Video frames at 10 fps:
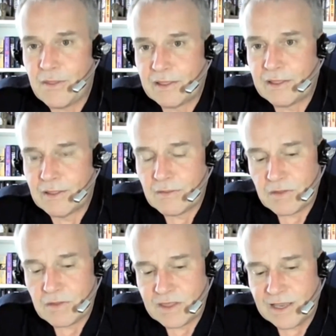I think that
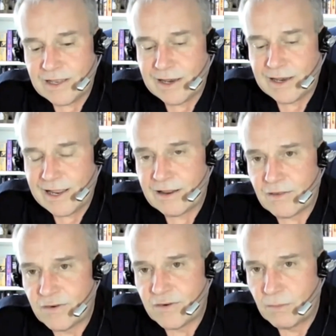senior
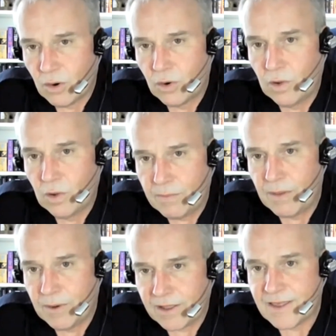leaders from all the
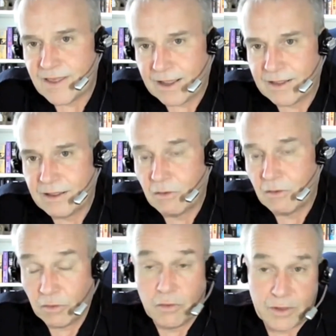public sector,
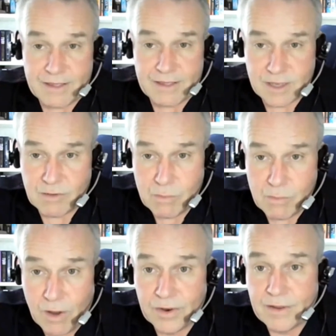or all the category
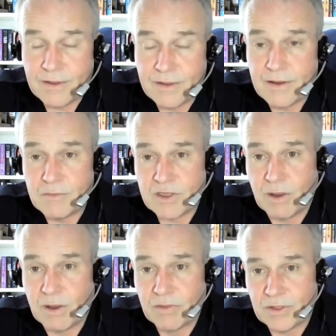1
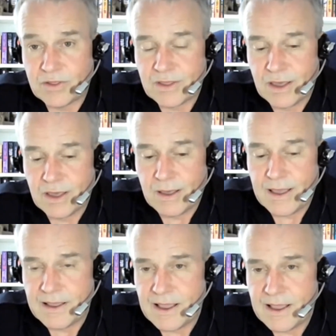responders
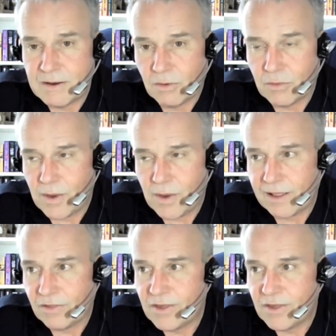in North
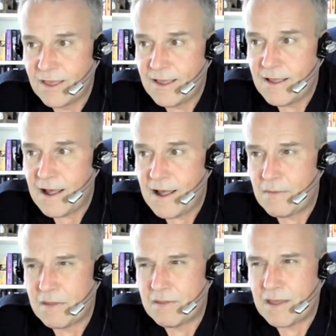Wales,
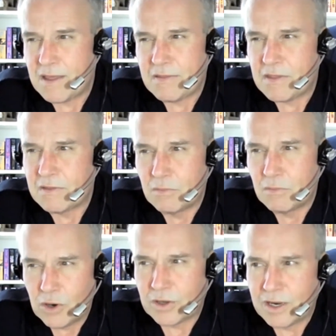the
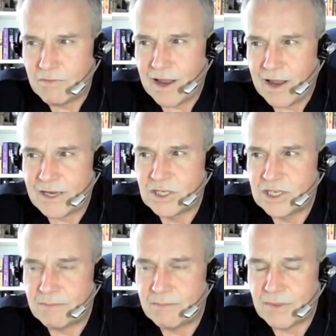working
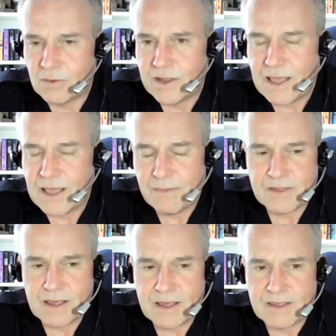relationship between them
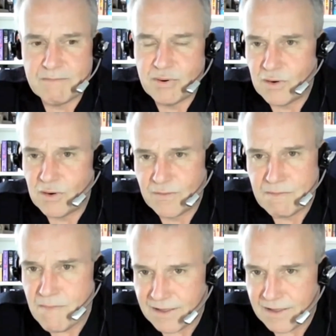has
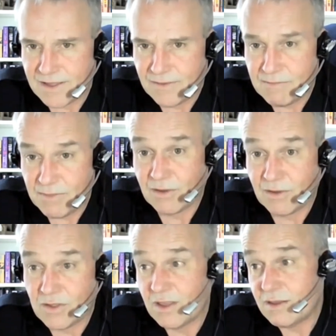improved massively,
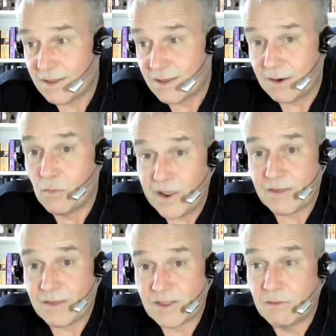because, you know,
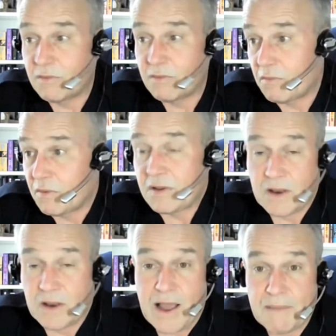we are still,
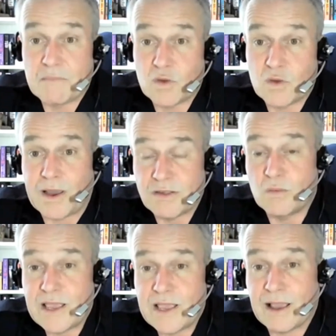you know, I'm twice
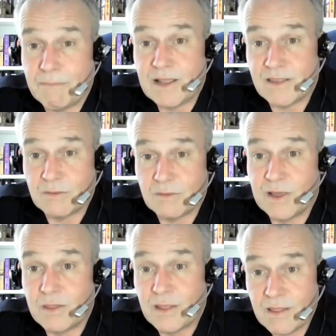a week I'm meeting
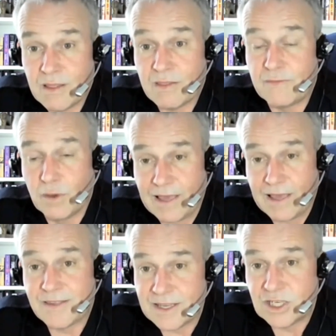with the full
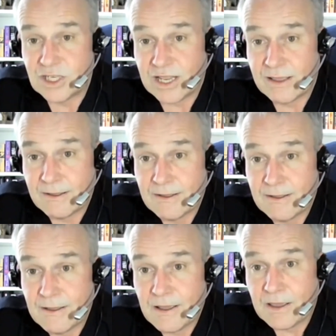SCG.
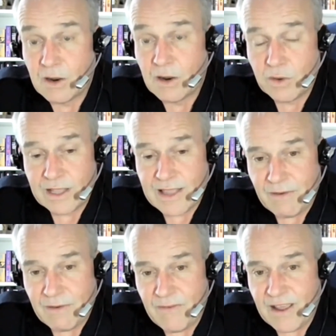You know, we did
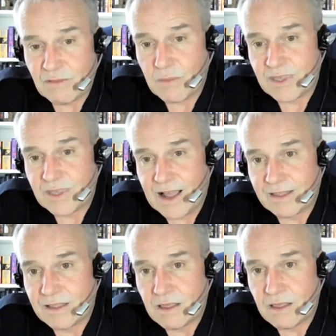have a phase where we
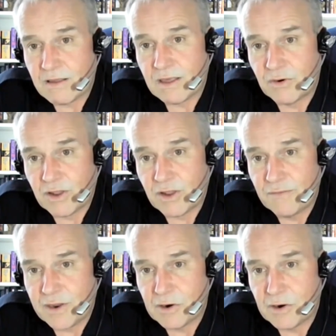started some
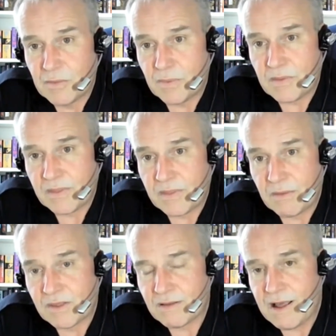recovery group, and
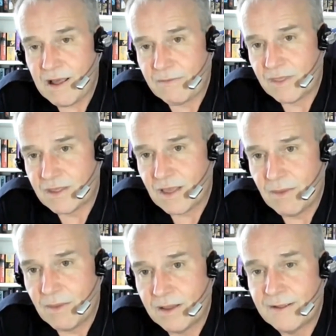that was after the
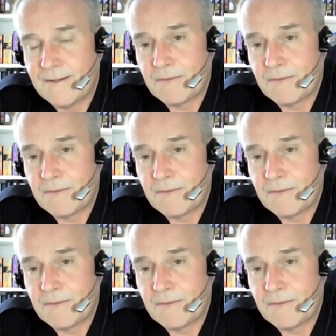summer